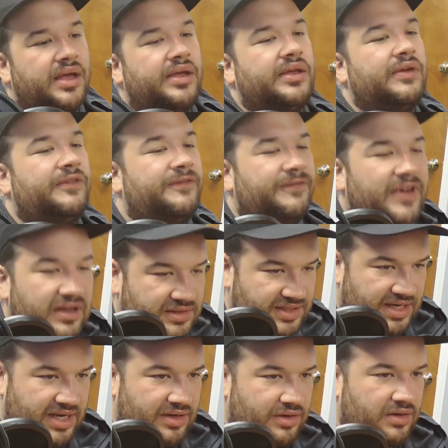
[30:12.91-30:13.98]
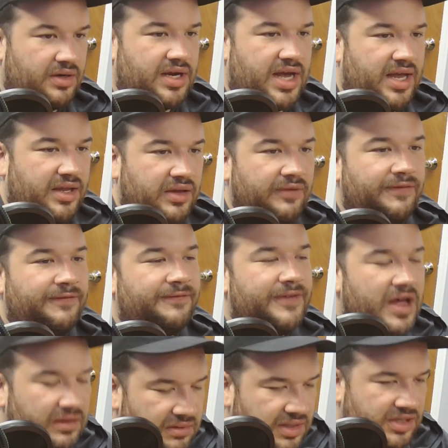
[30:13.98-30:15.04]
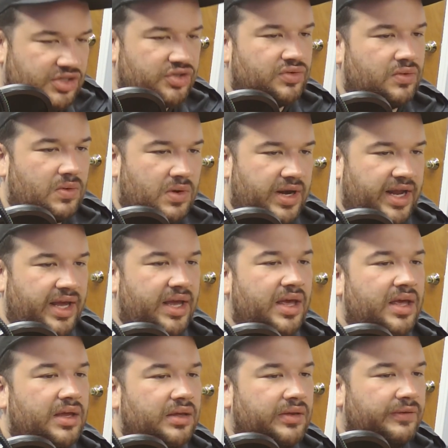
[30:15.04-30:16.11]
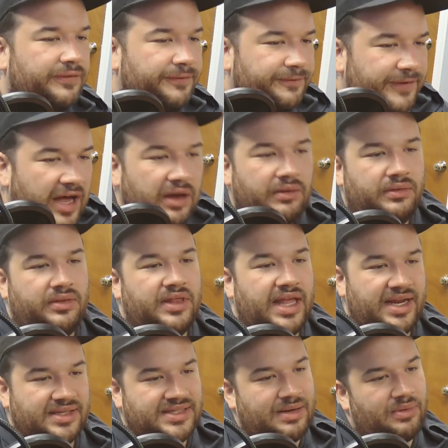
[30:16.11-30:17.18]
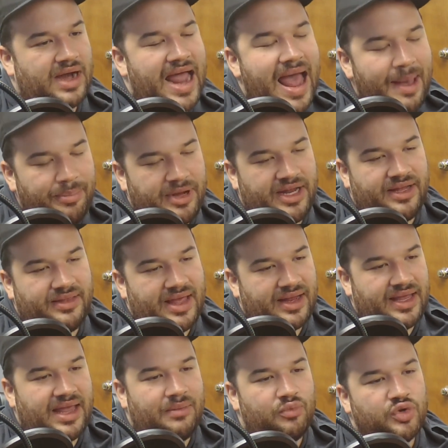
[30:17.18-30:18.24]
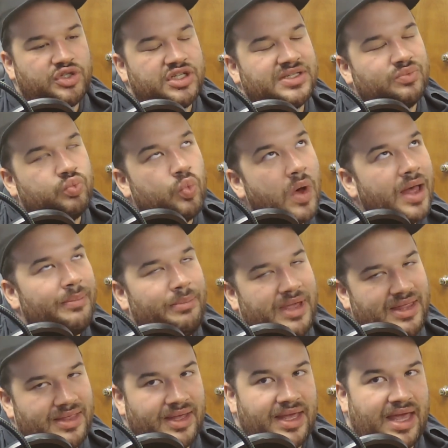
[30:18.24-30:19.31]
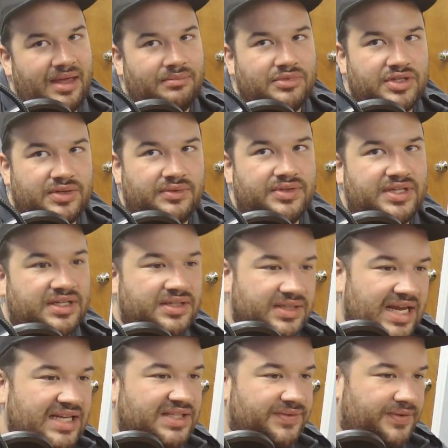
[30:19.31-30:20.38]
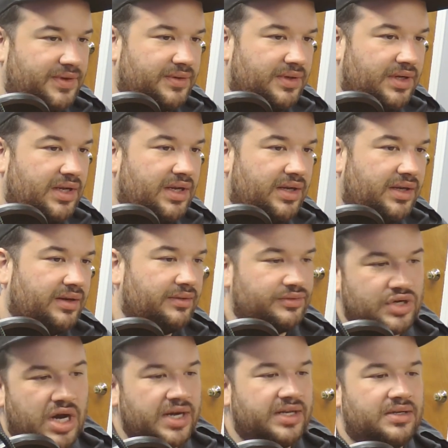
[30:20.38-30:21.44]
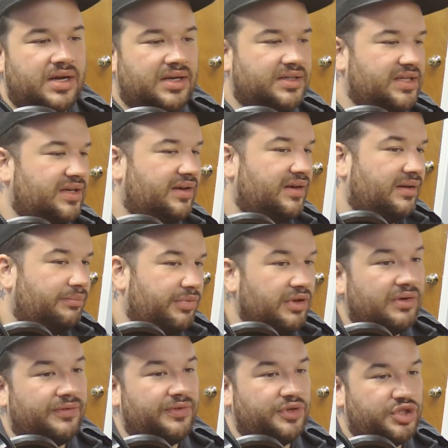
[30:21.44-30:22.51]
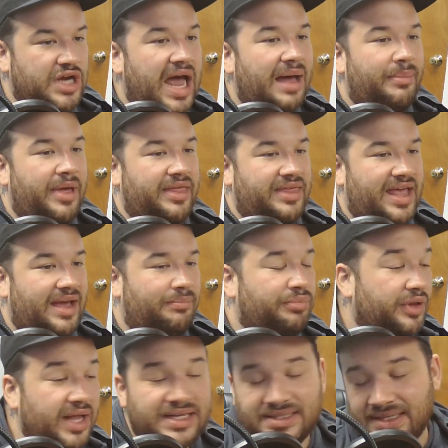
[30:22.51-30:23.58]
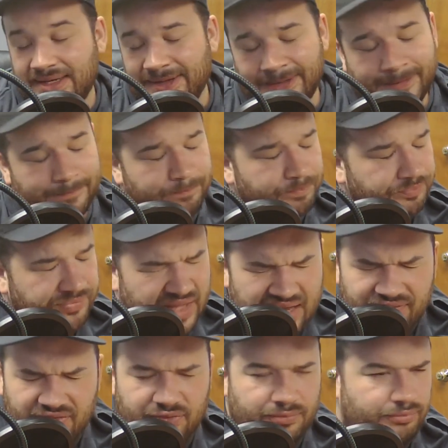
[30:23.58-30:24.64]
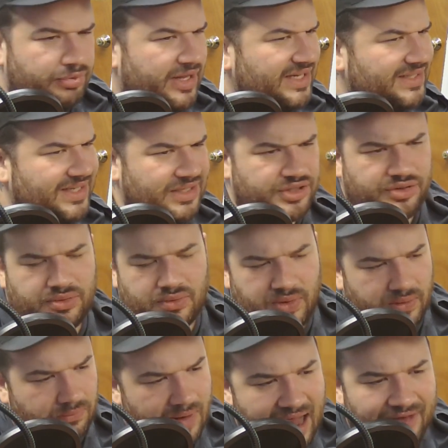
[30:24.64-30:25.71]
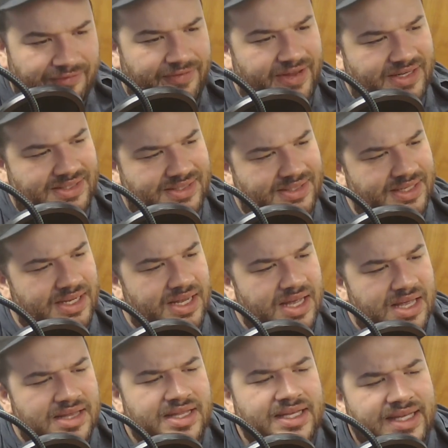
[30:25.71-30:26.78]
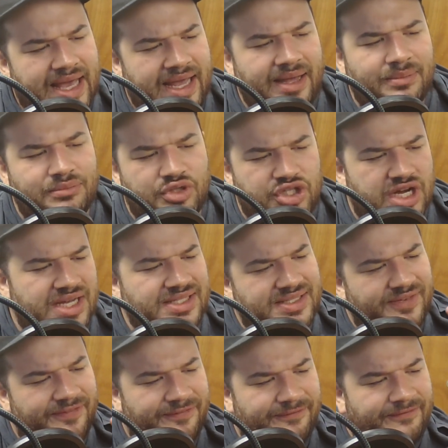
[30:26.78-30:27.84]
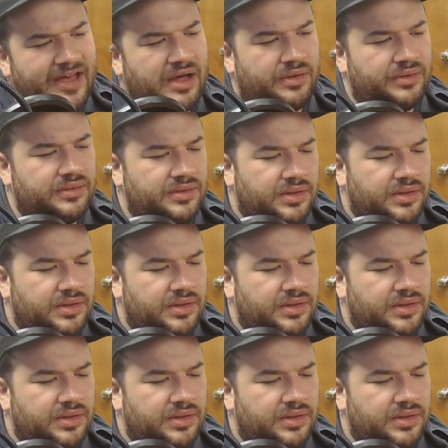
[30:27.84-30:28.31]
you felt it in your gut. You felt the story. You felt things that were happening in that game, which is what made the game so successful. Naughty Dog did a beautiful job at that. Plus, even for PlayStation 3 graphics, the game just felt